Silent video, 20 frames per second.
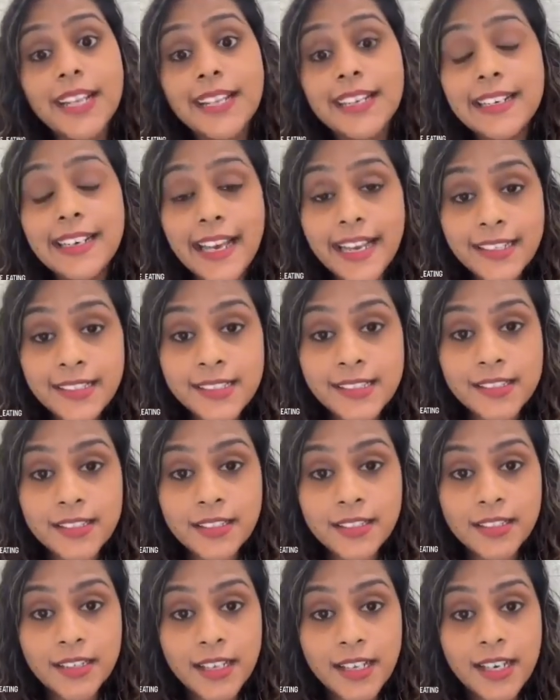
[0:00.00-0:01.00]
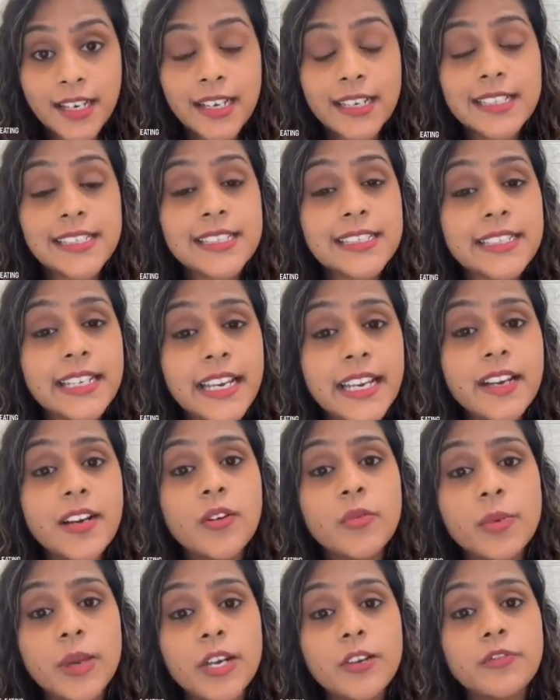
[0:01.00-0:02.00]
Next, stay
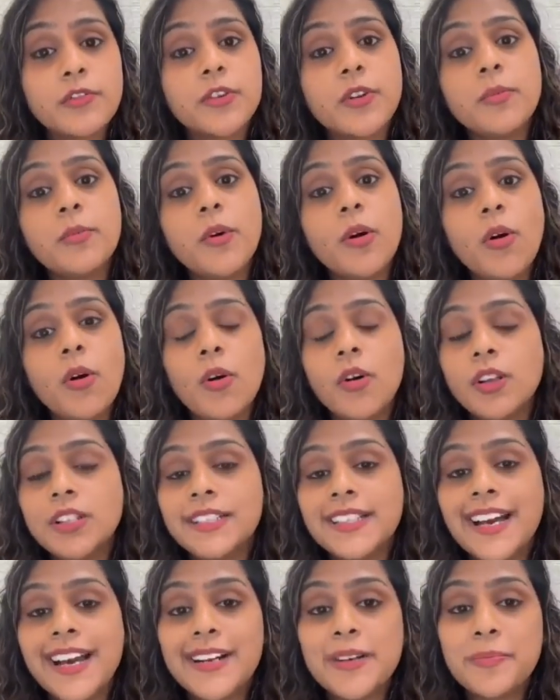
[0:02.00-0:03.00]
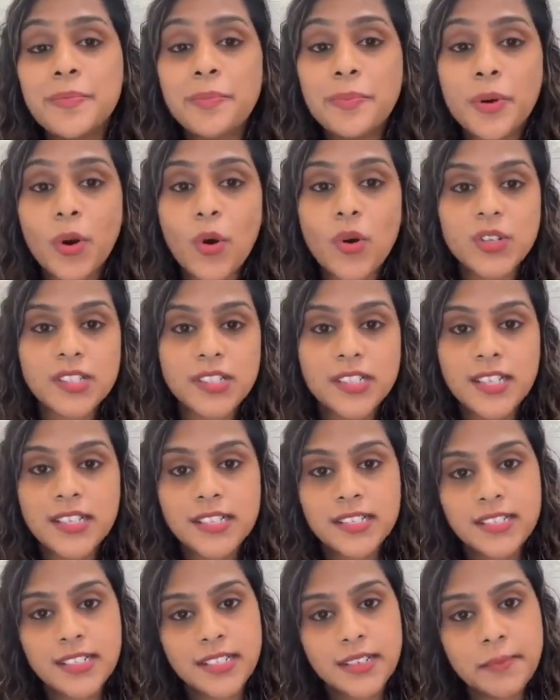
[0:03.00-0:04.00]
away from all that
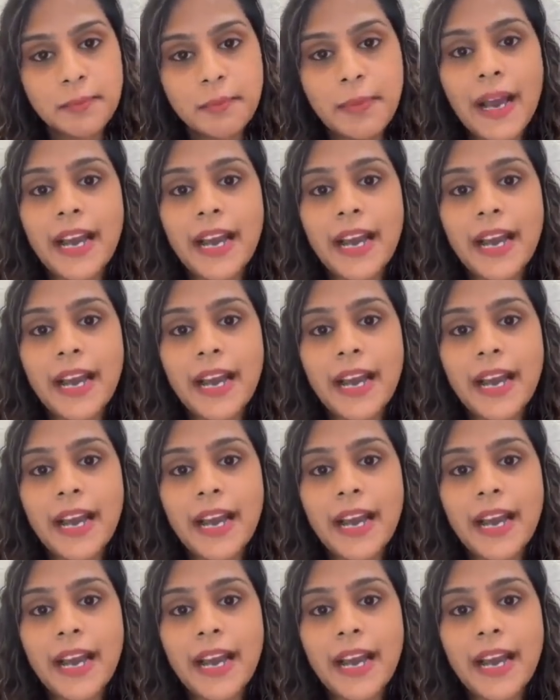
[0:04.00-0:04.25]
processed and